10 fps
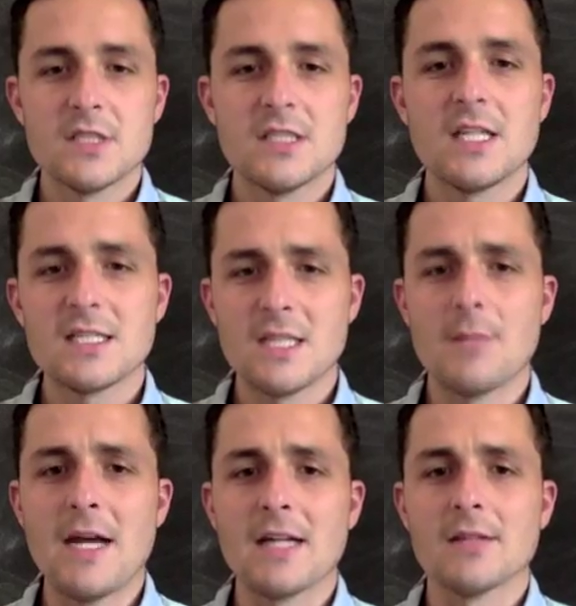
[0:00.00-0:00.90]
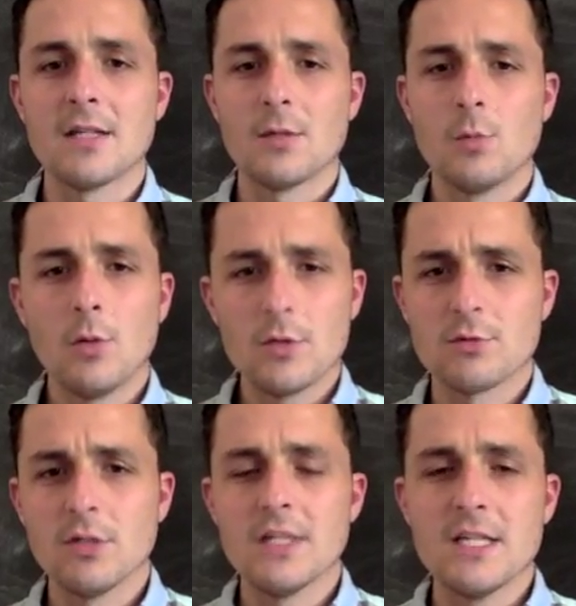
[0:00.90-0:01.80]
take a step back and think, well,
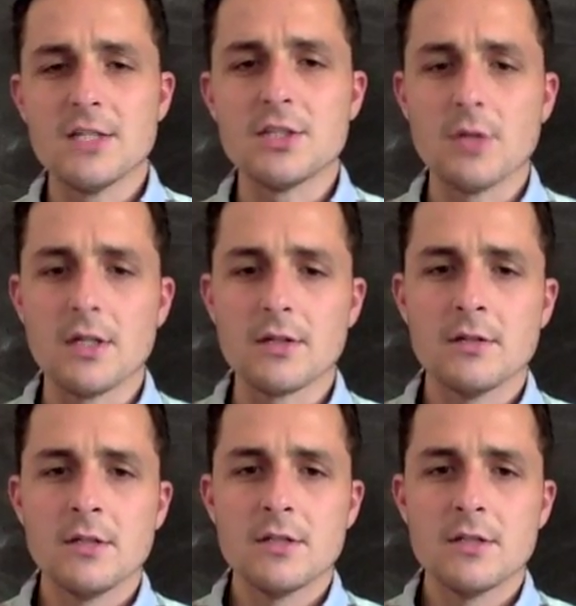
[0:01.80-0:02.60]
what's really the issue here?